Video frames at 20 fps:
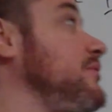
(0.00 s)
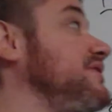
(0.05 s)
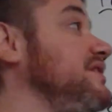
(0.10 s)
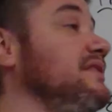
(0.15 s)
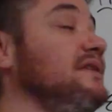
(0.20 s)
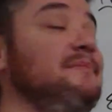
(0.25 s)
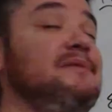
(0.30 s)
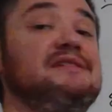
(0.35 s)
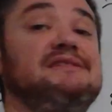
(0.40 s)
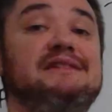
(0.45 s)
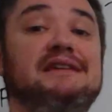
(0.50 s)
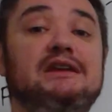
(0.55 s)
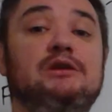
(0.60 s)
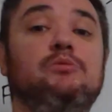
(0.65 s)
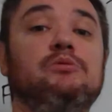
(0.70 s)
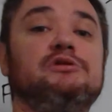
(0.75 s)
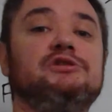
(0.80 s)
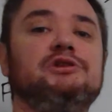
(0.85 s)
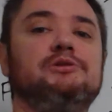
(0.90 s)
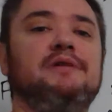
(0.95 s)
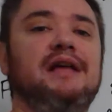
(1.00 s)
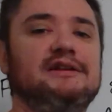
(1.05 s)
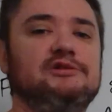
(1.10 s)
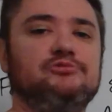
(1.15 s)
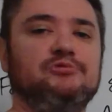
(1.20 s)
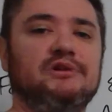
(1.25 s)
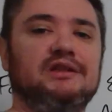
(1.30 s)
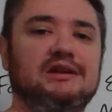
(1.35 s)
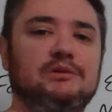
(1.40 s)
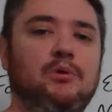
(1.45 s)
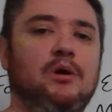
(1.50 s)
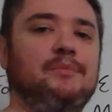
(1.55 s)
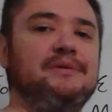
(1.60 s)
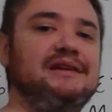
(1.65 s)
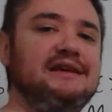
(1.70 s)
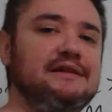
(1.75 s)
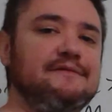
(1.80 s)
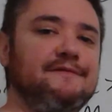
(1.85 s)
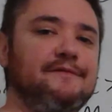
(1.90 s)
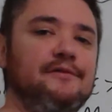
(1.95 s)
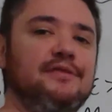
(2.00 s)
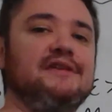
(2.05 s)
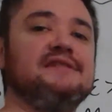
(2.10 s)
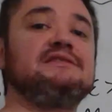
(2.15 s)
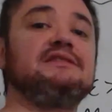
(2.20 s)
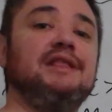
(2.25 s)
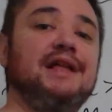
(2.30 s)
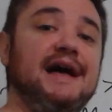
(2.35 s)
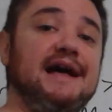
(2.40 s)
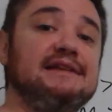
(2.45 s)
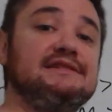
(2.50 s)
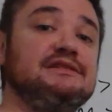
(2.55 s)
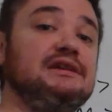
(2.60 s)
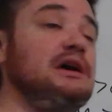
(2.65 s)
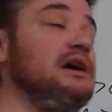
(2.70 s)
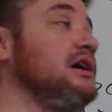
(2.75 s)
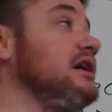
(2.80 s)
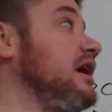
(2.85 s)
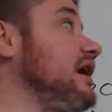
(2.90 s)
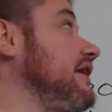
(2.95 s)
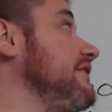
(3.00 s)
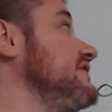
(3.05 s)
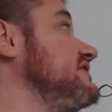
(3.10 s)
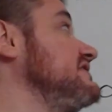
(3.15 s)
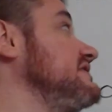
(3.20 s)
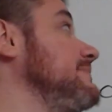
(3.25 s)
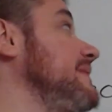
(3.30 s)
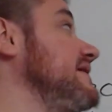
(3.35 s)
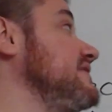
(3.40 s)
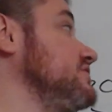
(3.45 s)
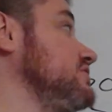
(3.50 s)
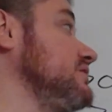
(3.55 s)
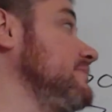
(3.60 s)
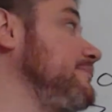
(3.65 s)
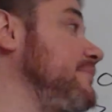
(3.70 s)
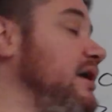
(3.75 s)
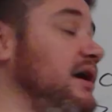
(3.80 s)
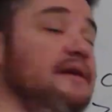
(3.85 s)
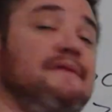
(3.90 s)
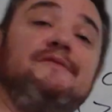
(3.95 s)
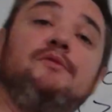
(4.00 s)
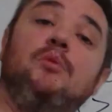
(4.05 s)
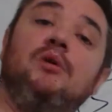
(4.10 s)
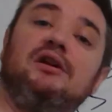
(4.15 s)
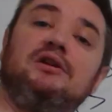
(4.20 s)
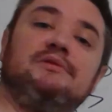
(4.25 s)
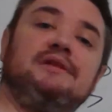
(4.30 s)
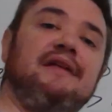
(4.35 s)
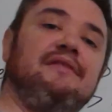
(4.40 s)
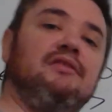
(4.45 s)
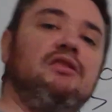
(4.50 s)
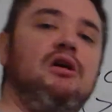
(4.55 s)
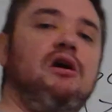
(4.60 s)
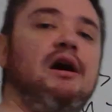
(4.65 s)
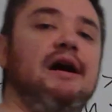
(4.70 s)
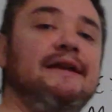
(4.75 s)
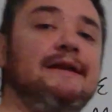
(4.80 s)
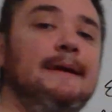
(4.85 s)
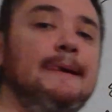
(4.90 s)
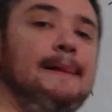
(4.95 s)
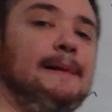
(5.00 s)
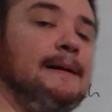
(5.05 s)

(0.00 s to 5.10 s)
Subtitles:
what the limit is equal to, that's really what we need for this class this semester. But if you want to go down the line,